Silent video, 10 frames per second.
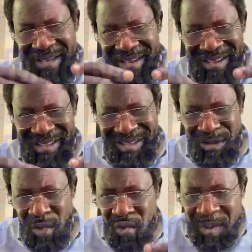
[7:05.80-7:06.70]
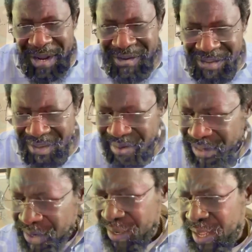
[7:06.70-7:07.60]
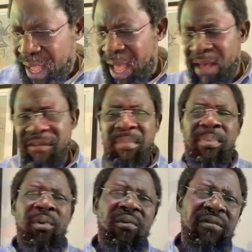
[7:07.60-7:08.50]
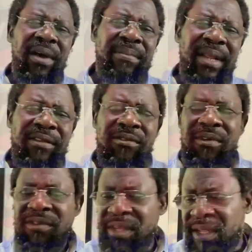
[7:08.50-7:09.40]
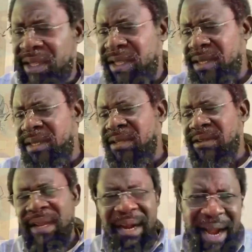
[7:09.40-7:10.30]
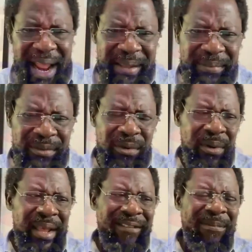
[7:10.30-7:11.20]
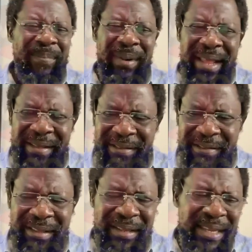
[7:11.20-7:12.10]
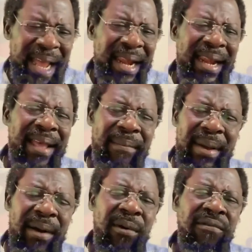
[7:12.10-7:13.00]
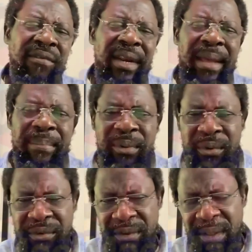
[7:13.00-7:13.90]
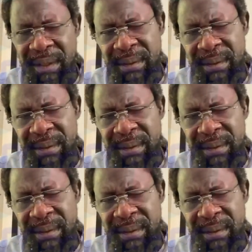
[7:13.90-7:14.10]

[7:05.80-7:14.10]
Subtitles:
Yorubas have a proverb that succinctly describes or explains the dilemma of leprosy.